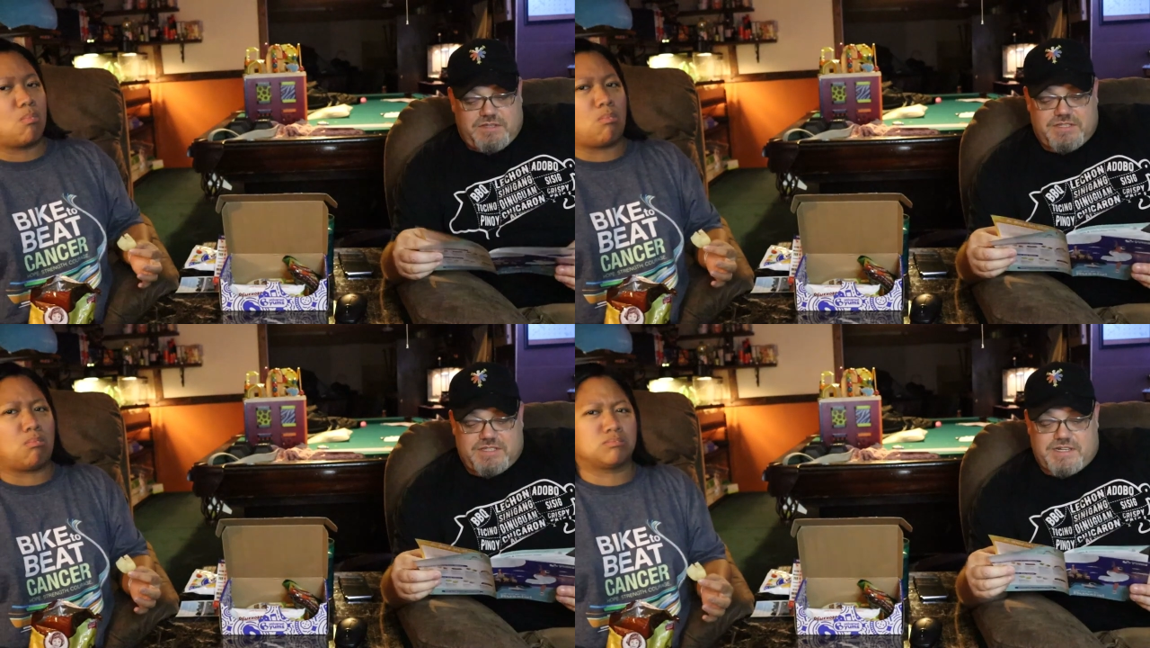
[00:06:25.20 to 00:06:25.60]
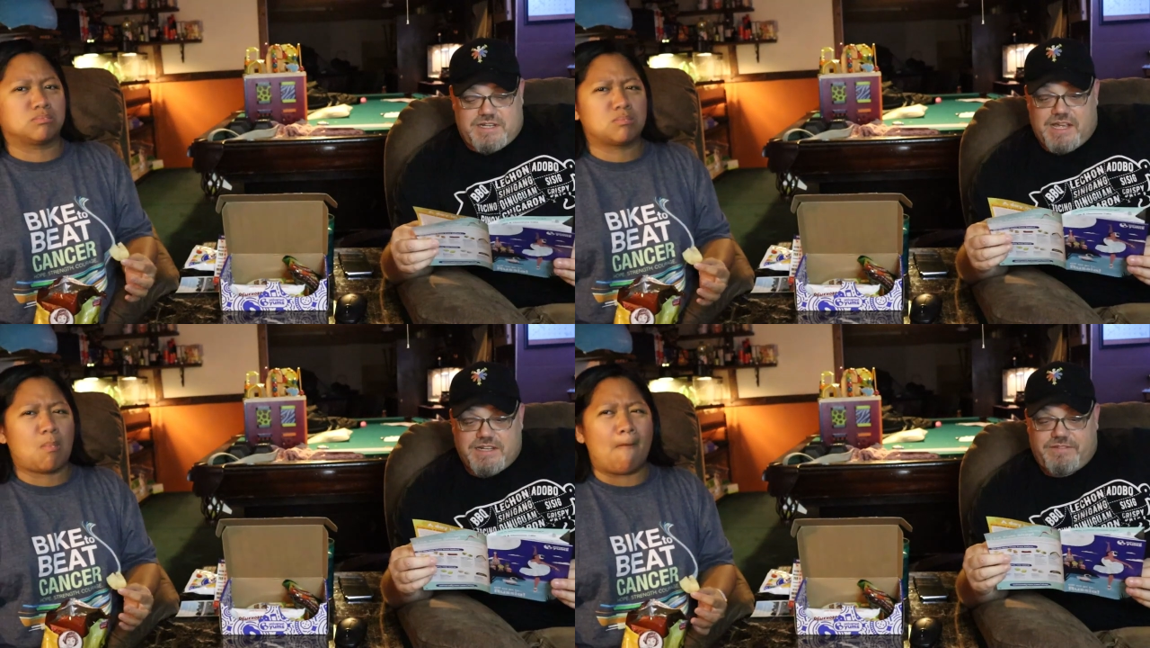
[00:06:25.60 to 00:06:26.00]

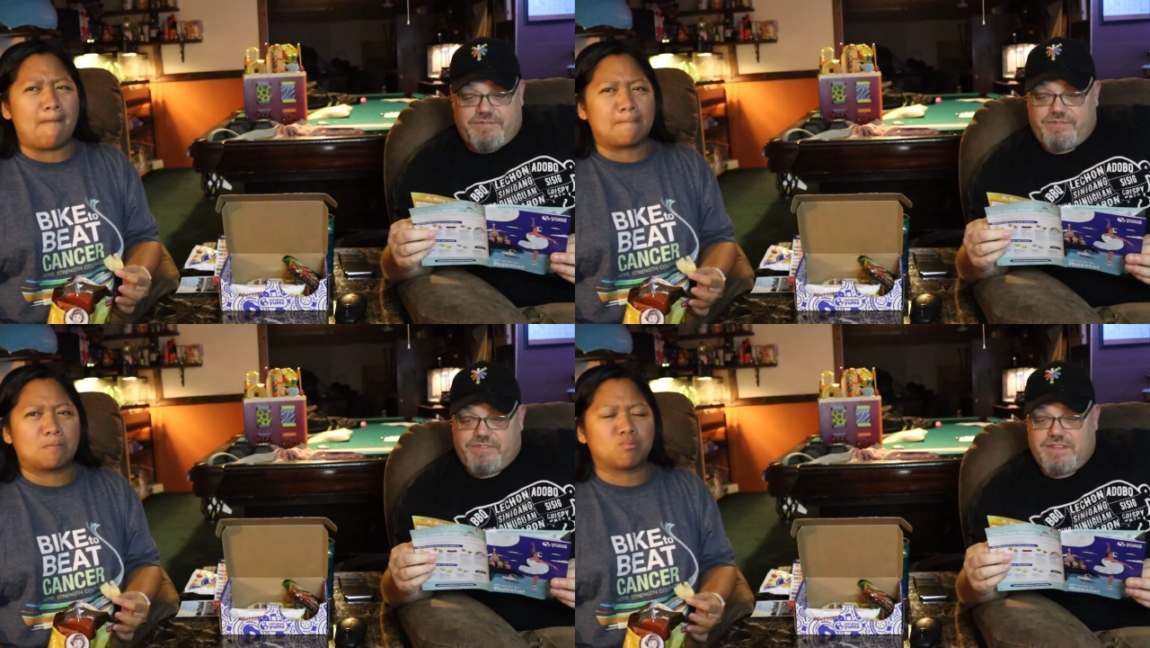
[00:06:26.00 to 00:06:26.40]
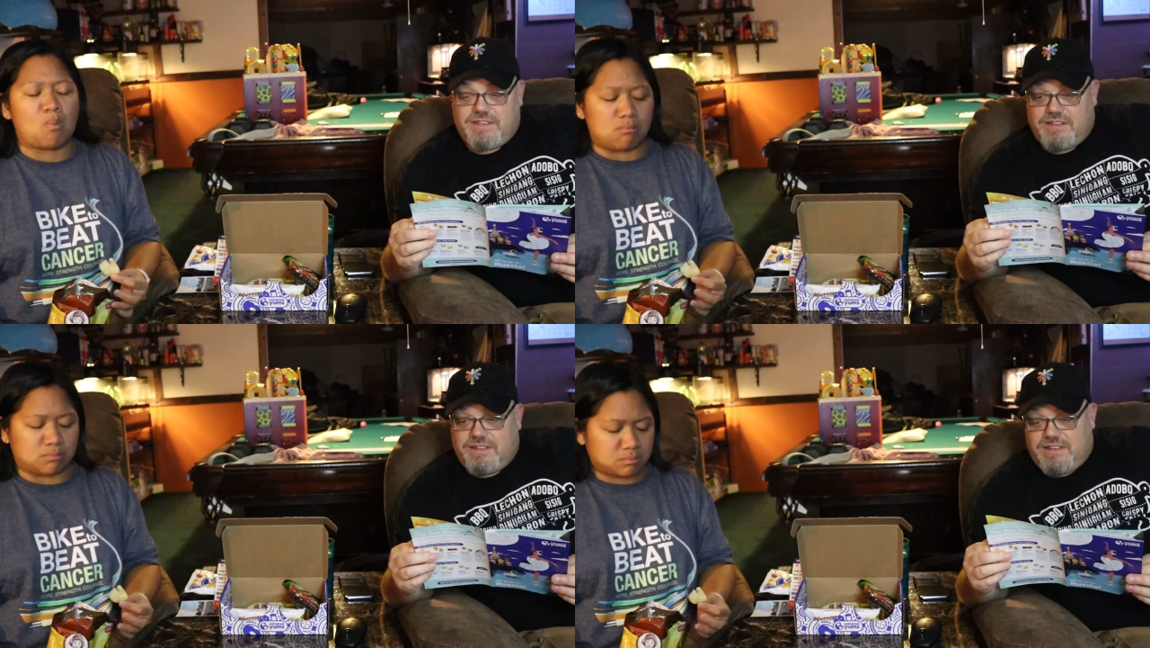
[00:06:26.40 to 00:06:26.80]
Speaker 1: Sadat.
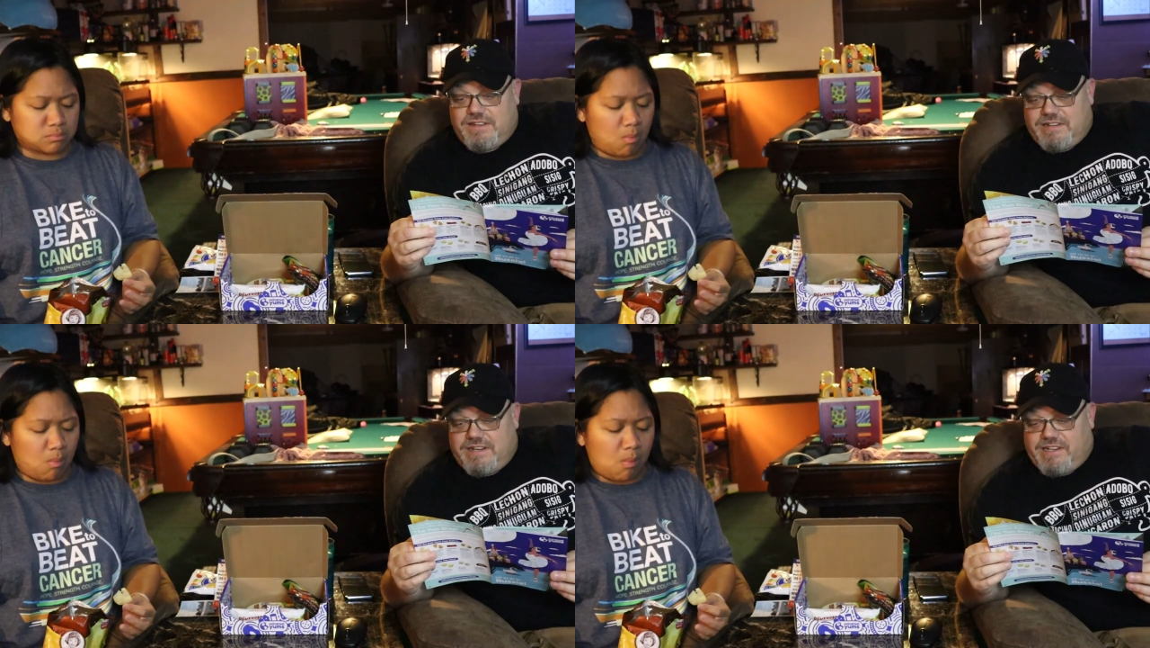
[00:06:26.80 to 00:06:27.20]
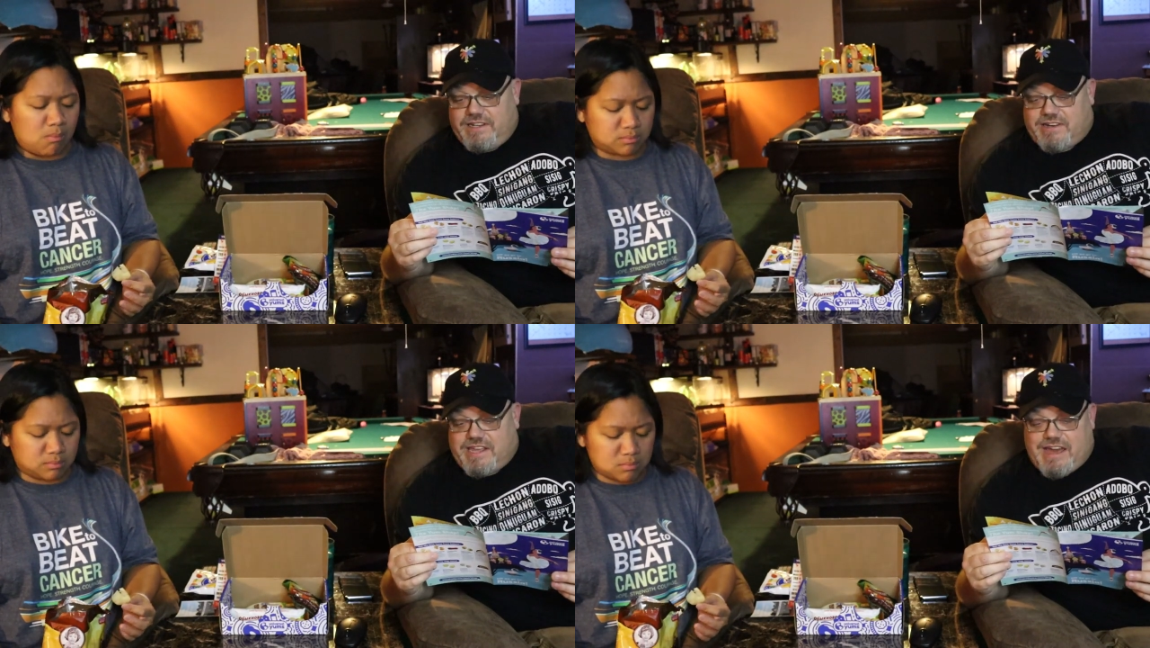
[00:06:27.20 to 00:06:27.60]
Now
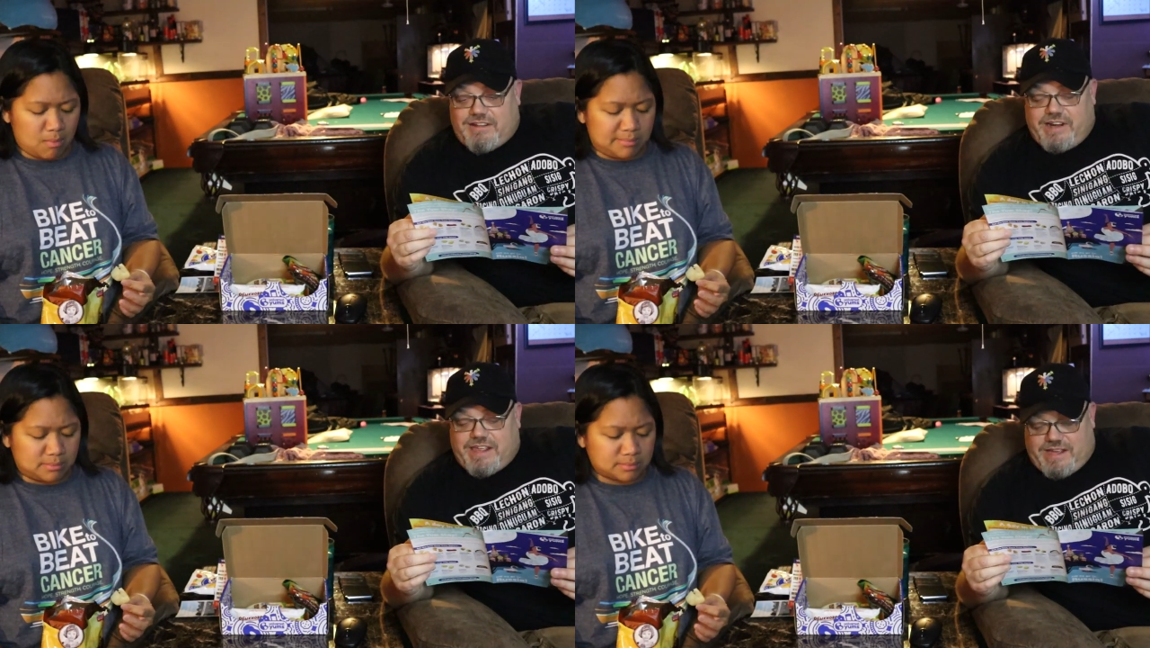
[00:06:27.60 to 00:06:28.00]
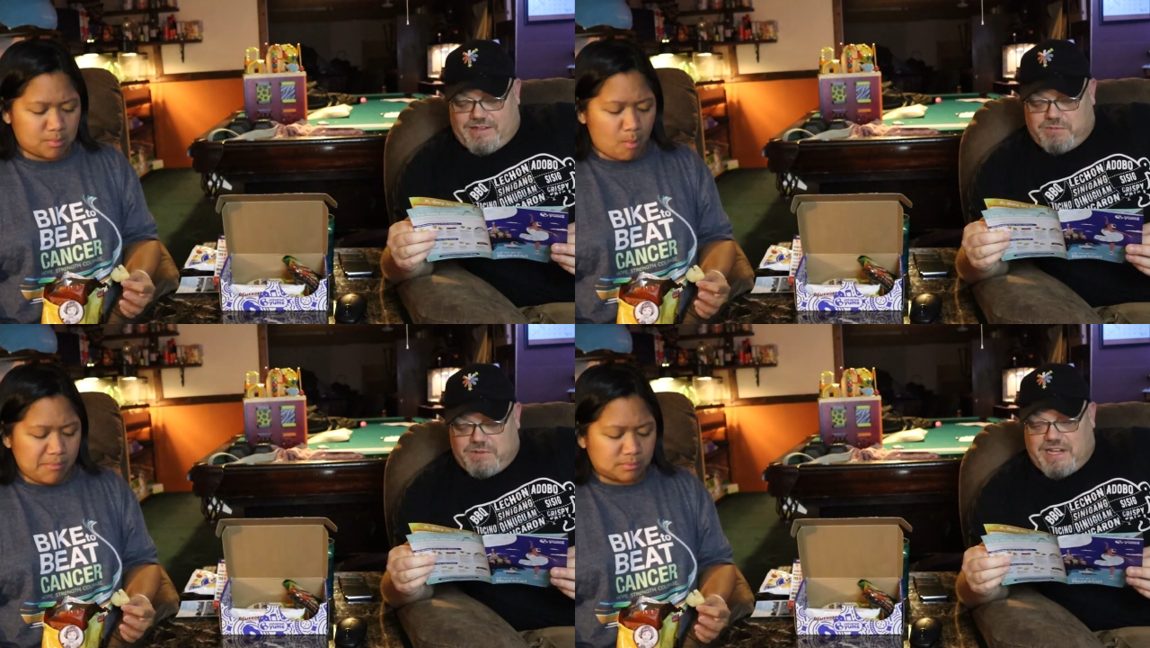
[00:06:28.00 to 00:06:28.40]
their calorie
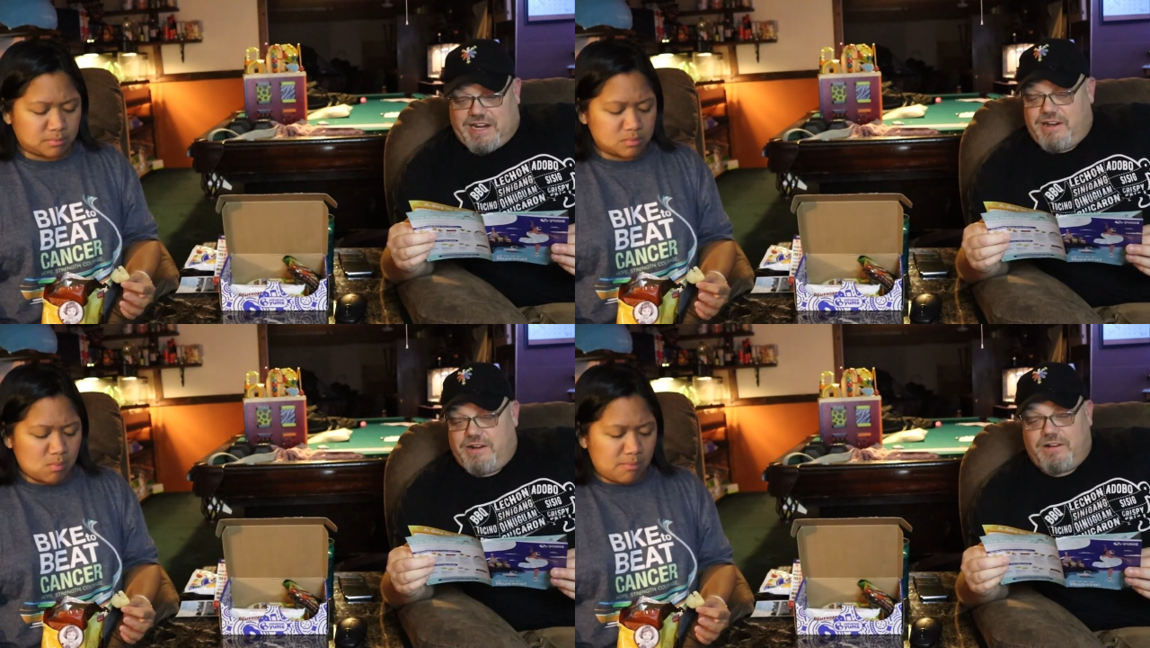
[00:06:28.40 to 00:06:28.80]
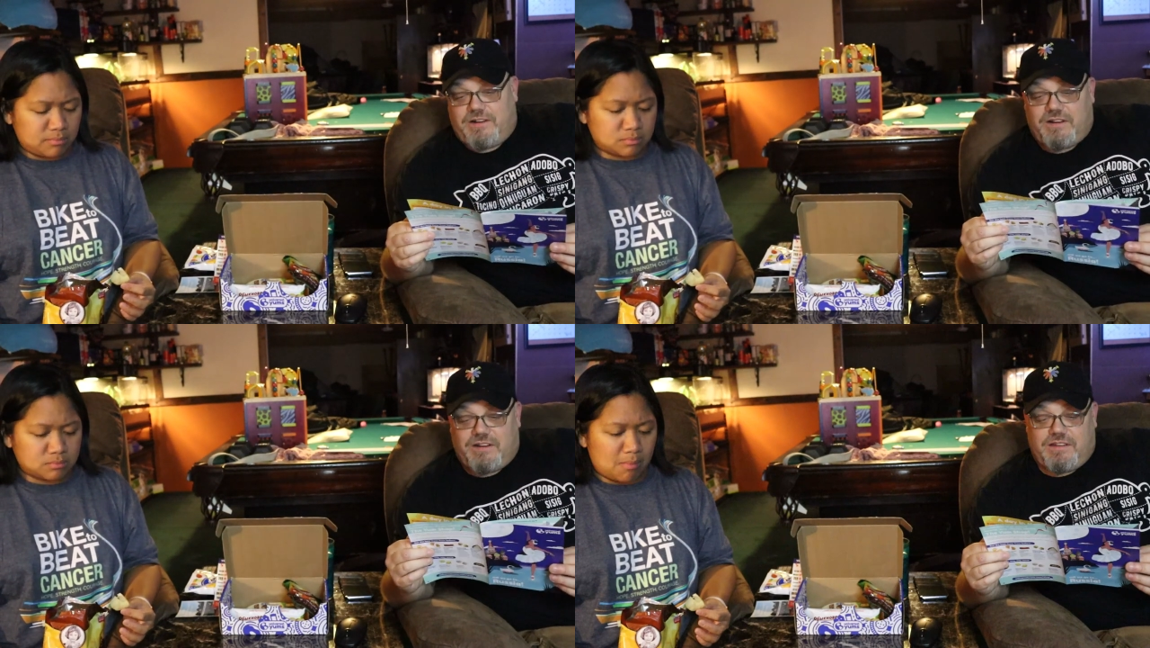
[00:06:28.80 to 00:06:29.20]
counts was higher